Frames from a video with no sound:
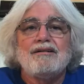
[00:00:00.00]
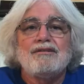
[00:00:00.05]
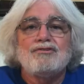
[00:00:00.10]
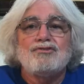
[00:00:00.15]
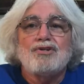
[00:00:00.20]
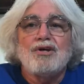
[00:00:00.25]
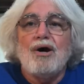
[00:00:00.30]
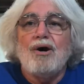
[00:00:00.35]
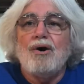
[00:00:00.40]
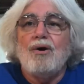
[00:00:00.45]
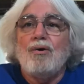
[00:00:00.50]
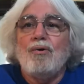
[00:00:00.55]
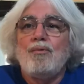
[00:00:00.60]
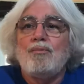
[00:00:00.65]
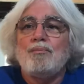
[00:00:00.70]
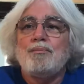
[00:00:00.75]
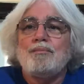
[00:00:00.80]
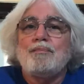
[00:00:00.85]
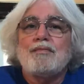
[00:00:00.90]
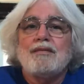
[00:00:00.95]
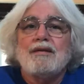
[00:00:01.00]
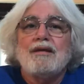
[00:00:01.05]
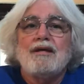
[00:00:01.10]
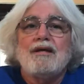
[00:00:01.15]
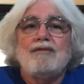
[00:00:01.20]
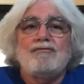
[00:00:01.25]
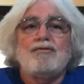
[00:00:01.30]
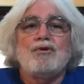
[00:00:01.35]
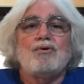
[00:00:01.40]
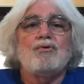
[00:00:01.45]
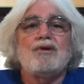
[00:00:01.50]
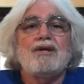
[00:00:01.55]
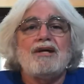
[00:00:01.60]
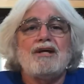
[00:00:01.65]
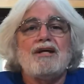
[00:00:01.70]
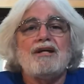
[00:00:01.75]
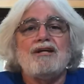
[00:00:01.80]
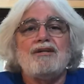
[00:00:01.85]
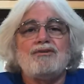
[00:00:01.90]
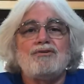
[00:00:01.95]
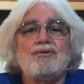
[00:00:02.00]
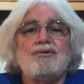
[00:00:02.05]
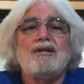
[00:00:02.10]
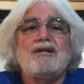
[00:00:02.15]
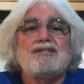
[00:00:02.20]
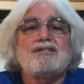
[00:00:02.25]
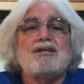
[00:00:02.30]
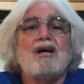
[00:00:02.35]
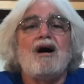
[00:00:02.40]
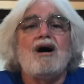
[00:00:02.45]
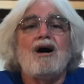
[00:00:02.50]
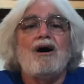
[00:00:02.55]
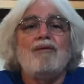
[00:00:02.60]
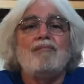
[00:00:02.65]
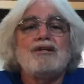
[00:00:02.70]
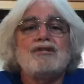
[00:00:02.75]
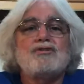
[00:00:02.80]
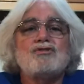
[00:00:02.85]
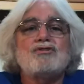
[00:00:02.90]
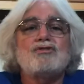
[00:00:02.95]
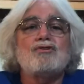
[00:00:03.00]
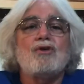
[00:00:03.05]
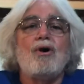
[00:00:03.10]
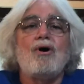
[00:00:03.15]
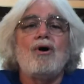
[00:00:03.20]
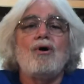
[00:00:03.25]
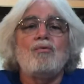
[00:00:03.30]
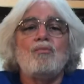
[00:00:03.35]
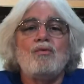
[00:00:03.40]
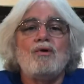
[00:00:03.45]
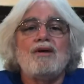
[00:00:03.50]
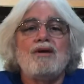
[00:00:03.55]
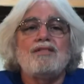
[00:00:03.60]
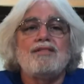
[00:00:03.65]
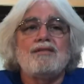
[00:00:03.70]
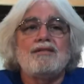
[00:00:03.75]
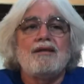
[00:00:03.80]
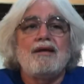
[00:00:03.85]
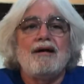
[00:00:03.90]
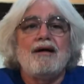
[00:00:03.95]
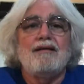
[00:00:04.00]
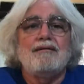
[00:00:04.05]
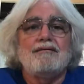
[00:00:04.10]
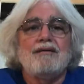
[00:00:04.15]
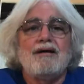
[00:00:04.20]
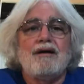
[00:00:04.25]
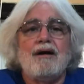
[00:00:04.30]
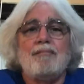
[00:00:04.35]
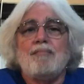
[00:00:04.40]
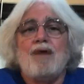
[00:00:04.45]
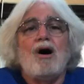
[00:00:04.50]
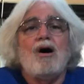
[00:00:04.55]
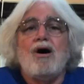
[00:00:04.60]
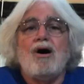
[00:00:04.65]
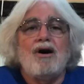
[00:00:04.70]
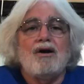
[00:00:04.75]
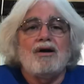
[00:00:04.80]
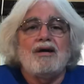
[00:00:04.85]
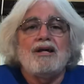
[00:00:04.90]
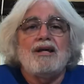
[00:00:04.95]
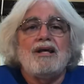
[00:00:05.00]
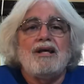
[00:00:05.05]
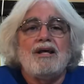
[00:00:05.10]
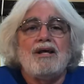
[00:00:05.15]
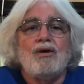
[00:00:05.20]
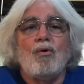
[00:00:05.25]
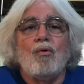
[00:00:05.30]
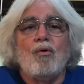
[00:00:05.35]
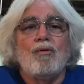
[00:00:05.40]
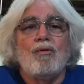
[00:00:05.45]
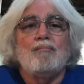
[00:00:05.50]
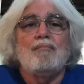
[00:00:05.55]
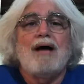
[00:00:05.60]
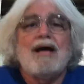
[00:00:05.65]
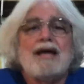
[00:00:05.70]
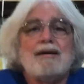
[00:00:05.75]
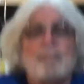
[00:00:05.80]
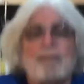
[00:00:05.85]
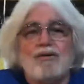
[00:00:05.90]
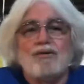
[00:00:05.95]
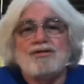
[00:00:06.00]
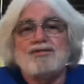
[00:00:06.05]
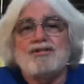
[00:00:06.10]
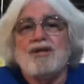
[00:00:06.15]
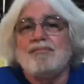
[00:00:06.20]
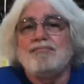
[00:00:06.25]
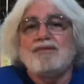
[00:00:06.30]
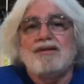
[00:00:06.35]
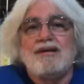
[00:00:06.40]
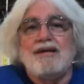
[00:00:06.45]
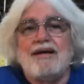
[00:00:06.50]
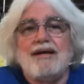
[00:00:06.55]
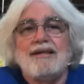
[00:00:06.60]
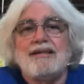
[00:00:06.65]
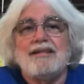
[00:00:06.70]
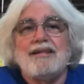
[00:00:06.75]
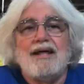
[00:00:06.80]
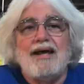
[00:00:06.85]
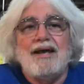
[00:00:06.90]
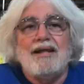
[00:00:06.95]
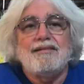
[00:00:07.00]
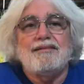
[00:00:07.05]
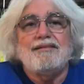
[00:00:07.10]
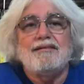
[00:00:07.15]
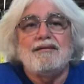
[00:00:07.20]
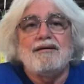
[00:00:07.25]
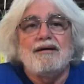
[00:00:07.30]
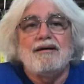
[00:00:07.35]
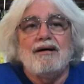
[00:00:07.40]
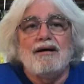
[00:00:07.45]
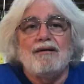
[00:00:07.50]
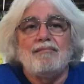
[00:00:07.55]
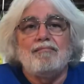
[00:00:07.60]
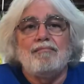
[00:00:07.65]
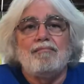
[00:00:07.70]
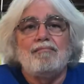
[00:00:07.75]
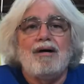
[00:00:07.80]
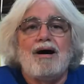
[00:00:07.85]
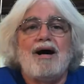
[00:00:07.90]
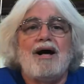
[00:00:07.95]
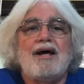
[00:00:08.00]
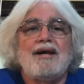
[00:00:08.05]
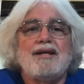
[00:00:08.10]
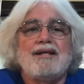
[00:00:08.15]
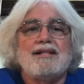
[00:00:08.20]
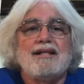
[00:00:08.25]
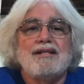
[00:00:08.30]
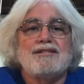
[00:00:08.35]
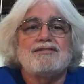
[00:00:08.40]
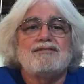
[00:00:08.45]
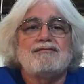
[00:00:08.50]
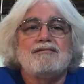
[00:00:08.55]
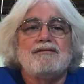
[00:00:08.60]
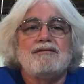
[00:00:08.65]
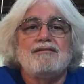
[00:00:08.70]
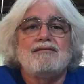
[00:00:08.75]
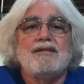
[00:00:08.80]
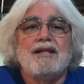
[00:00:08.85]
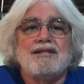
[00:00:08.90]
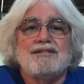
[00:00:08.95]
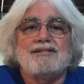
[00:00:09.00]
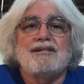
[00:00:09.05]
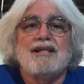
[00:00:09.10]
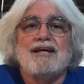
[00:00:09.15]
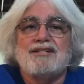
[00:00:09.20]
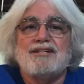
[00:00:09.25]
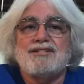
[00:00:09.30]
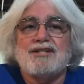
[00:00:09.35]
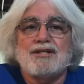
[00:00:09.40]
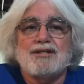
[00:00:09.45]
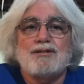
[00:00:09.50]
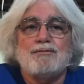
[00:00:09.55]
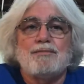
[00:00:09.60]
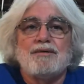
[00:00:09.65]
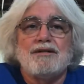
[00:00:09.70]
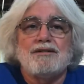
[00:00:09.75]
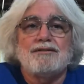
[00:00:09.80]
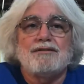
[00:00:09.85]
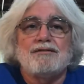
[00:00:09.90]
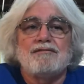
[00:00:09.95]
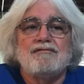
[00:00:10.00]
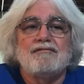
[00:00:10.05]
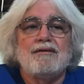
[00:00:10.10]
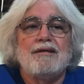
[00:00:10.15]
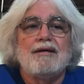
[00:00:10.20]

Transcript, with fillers: So if you're going to get into it as a hobby, start with uh, a mahogany or maple or something like that uh, body that's that's less expensive